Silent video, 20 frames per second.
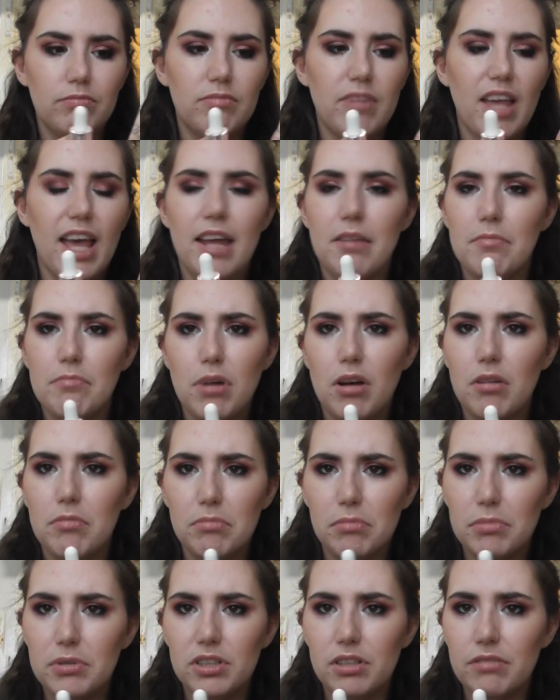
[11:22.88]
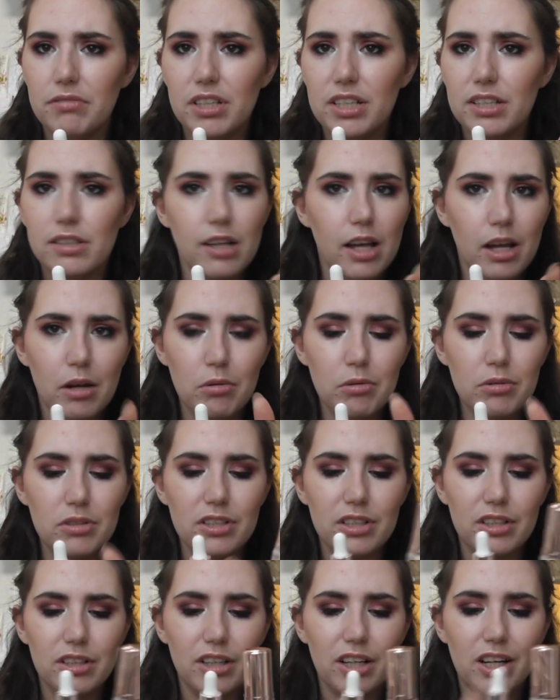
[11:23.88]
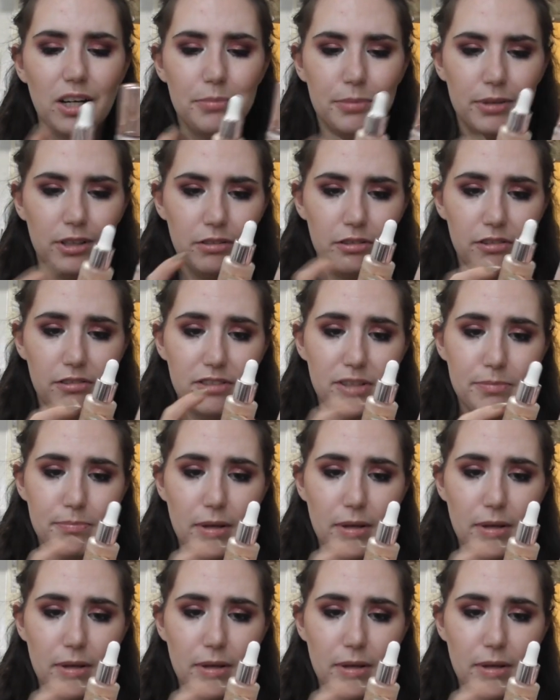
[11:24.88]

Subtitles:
10 pumps of this out and a couple of